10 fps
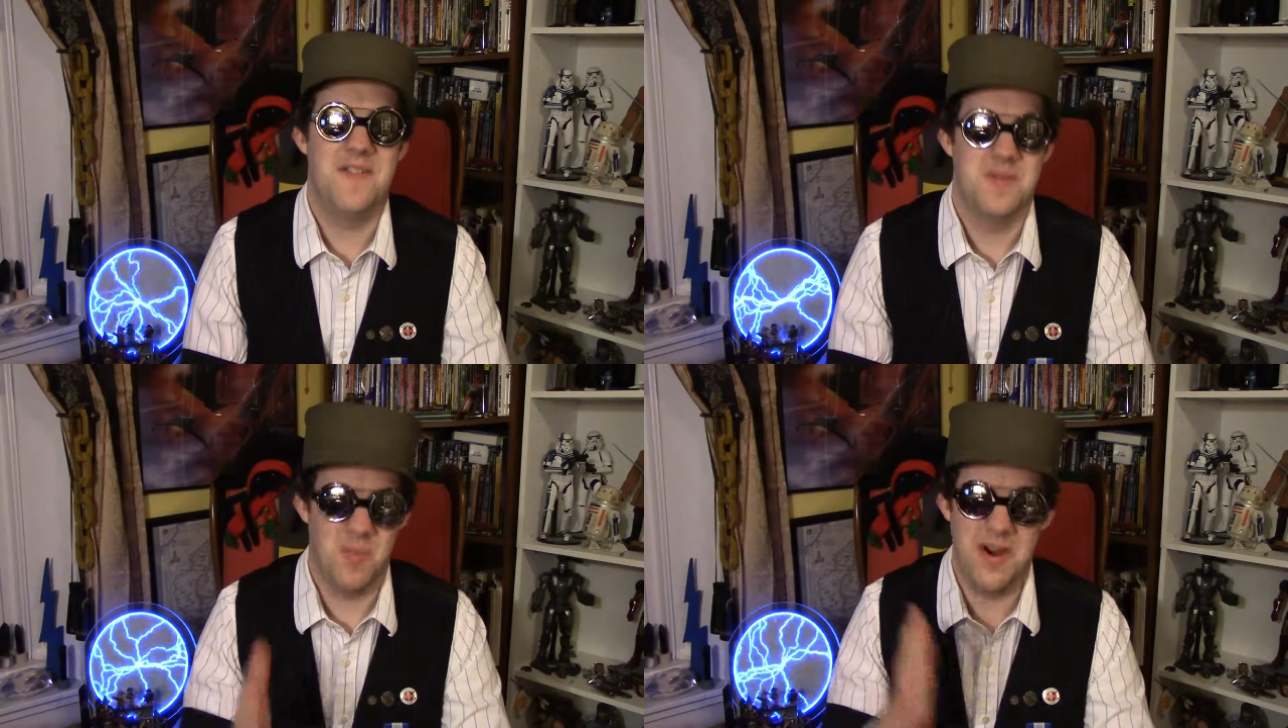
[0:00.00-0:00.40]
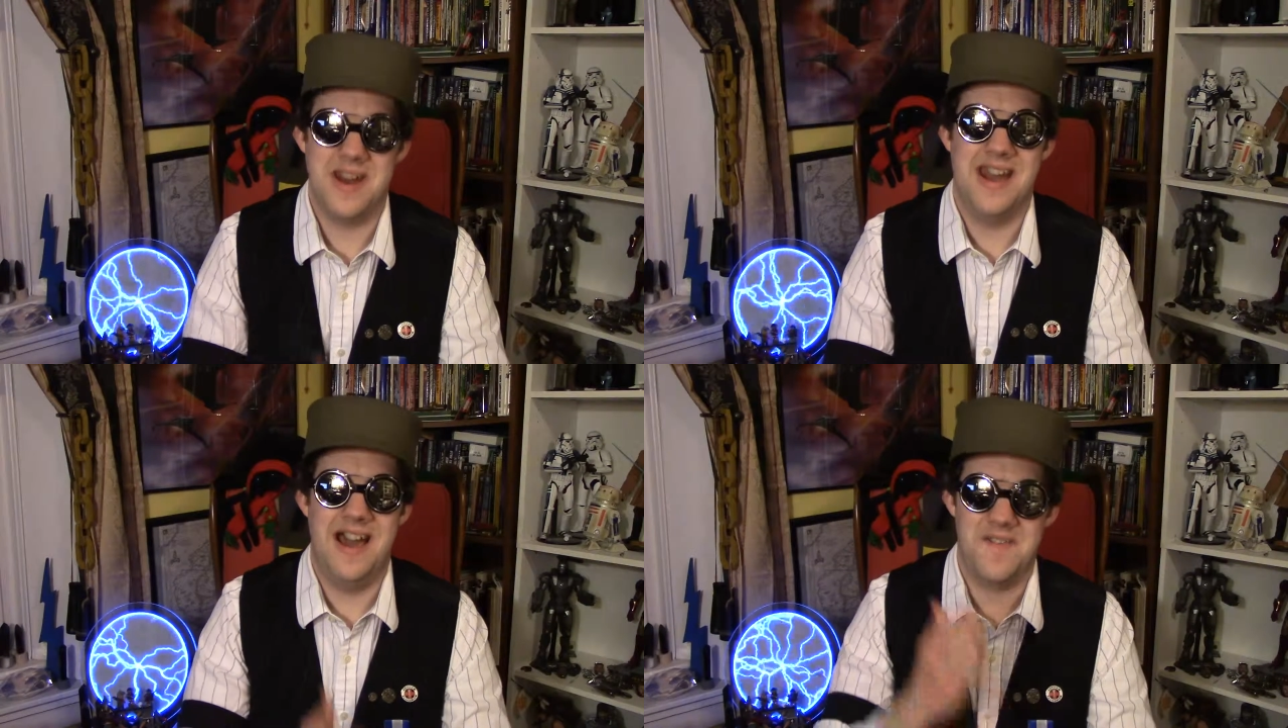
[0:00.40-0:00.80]

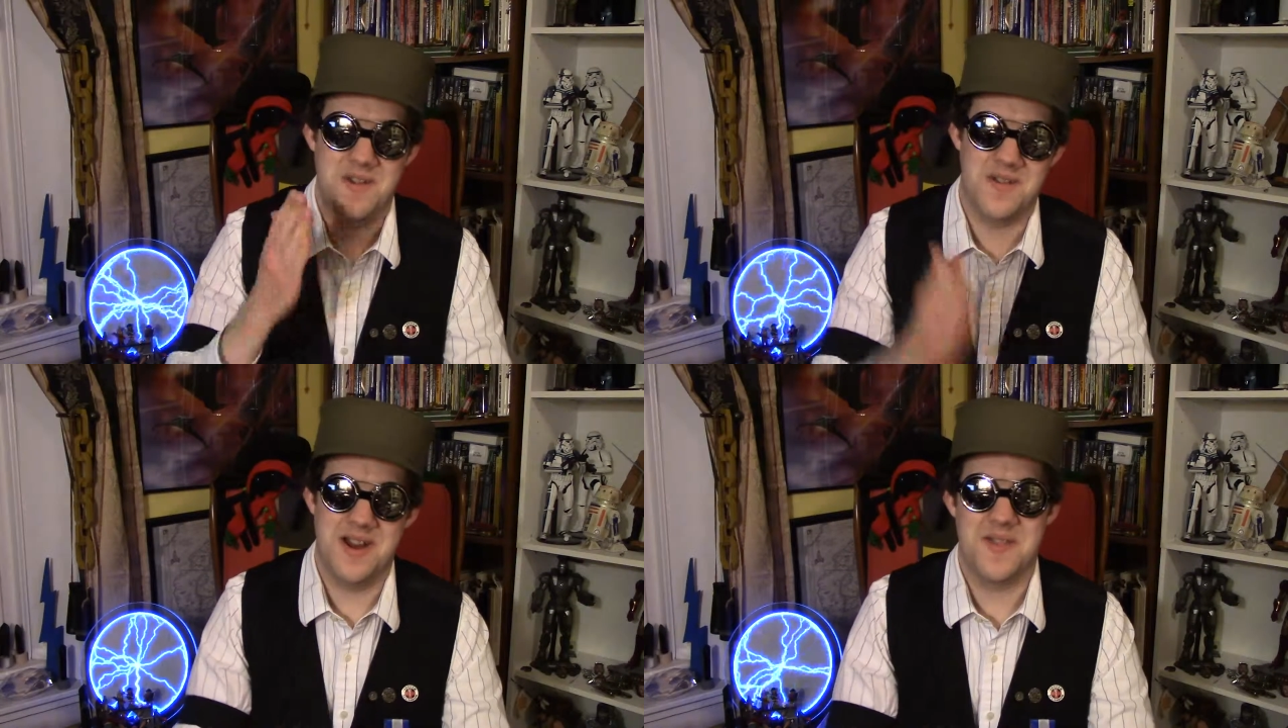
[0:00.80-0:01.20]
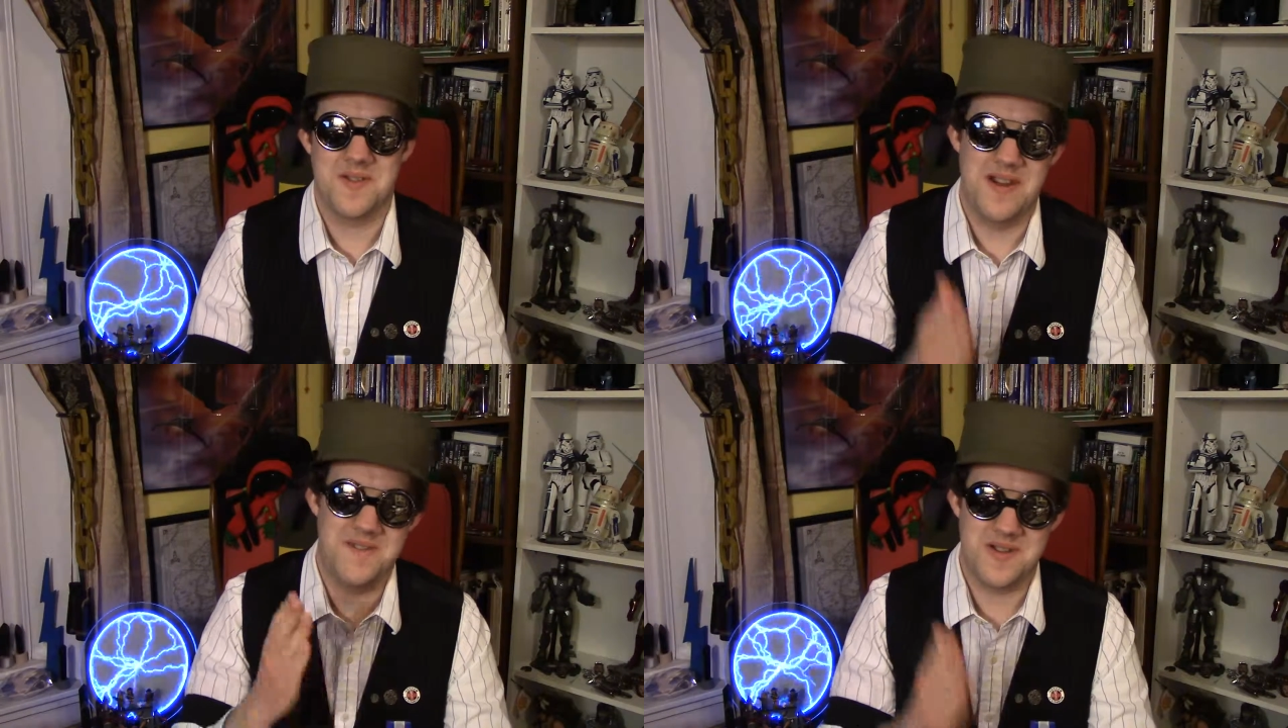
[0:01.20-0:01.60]
One after
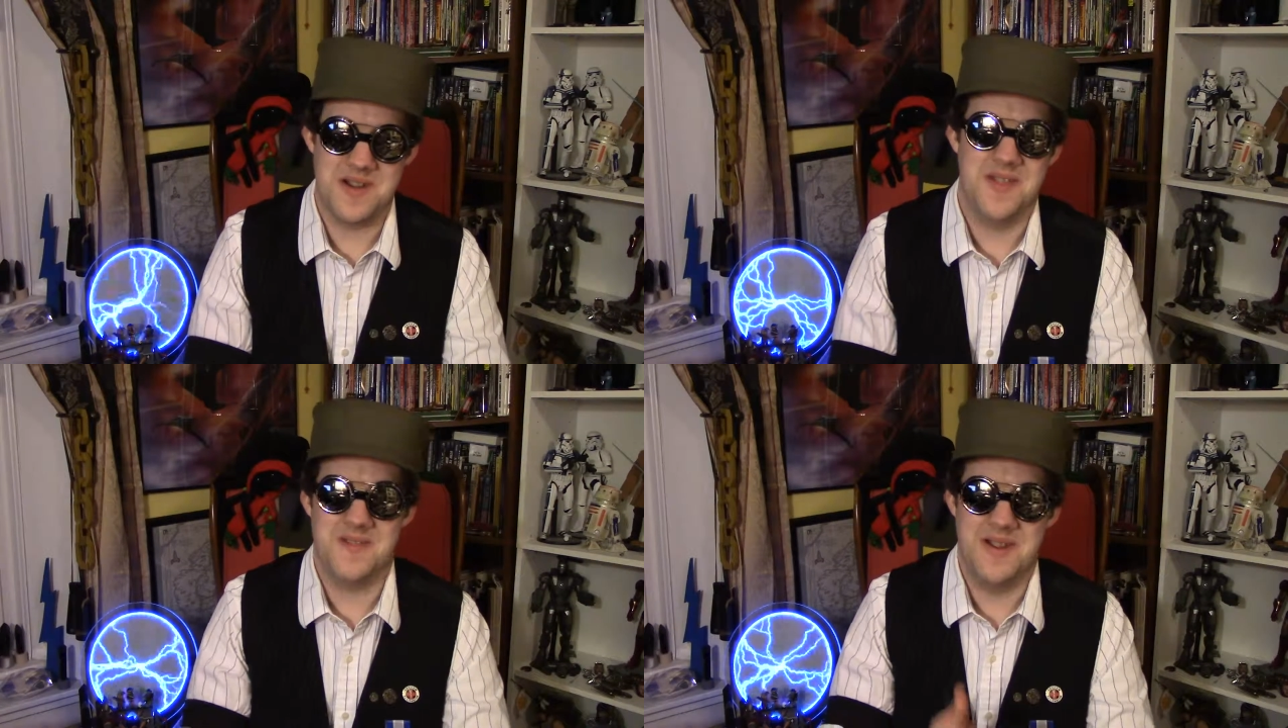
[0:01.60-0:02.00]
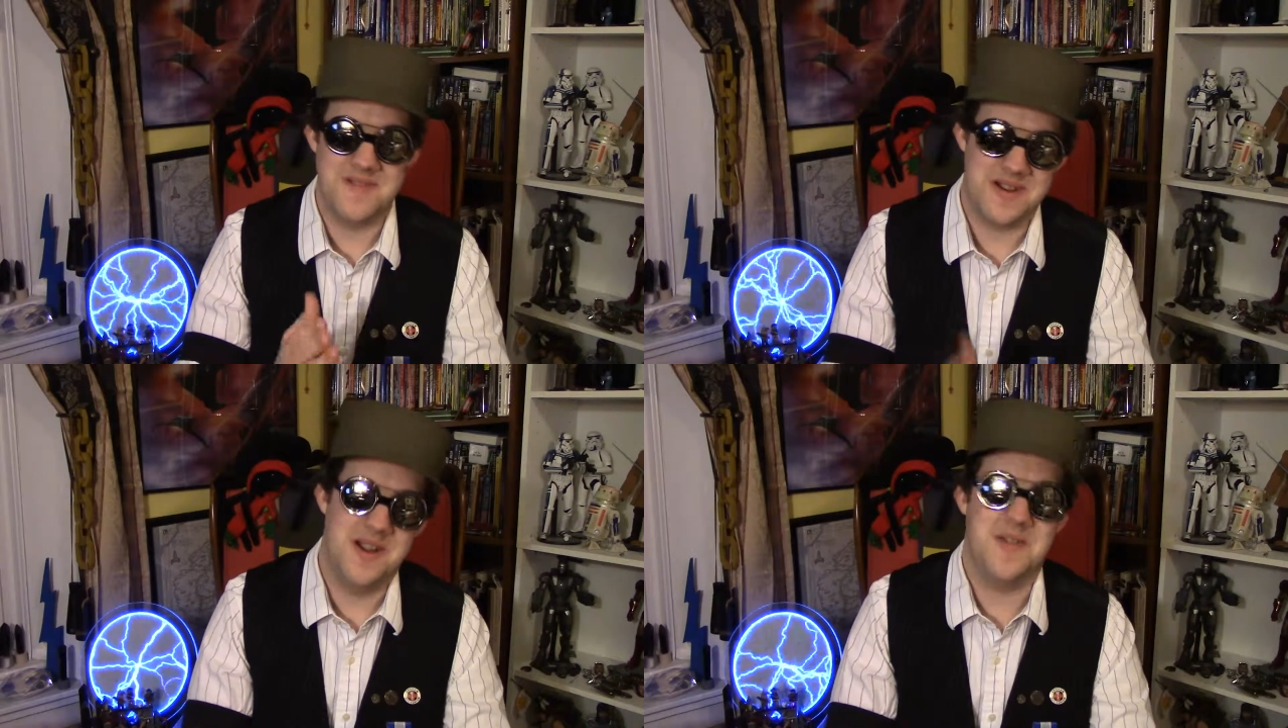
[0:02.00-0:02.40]
another, after another,
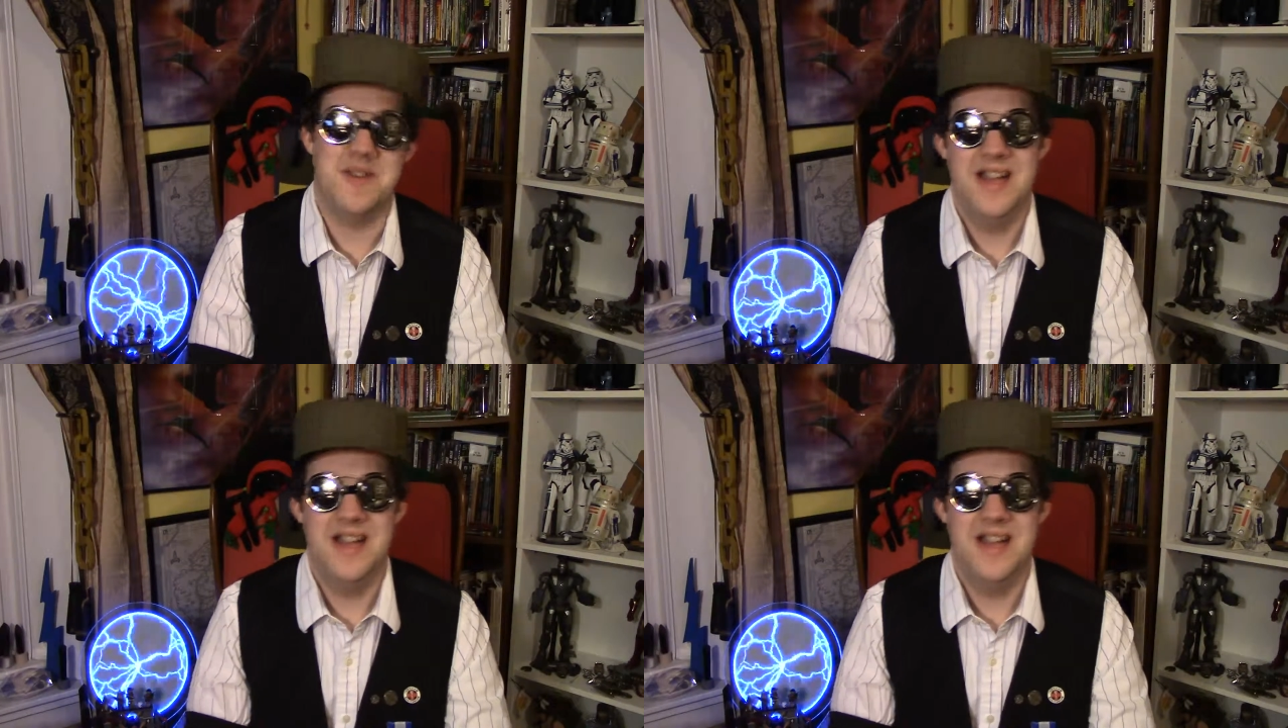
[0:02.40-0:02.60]
after another.